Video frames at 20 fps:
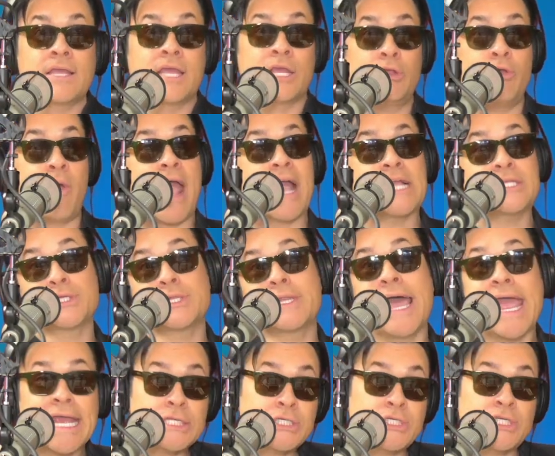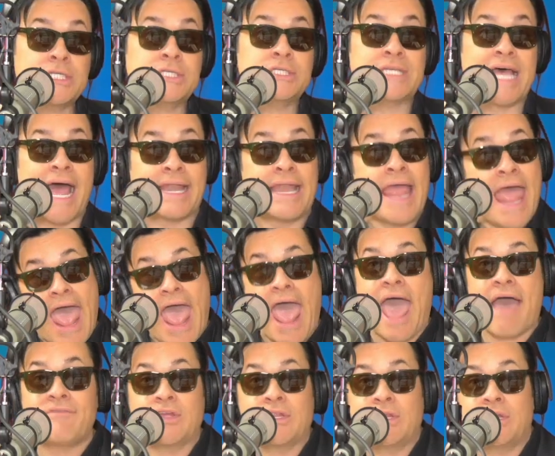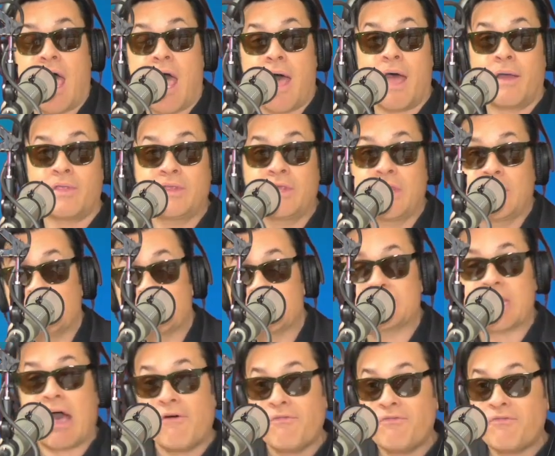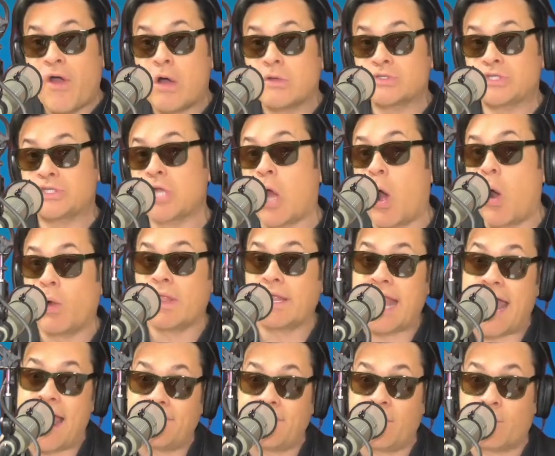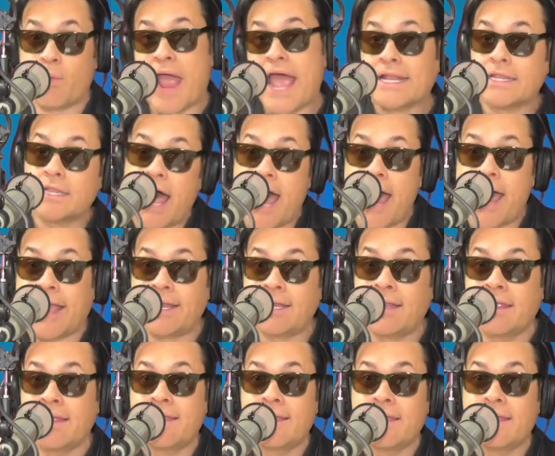Congratulations on having your cell phone stolen on the red line.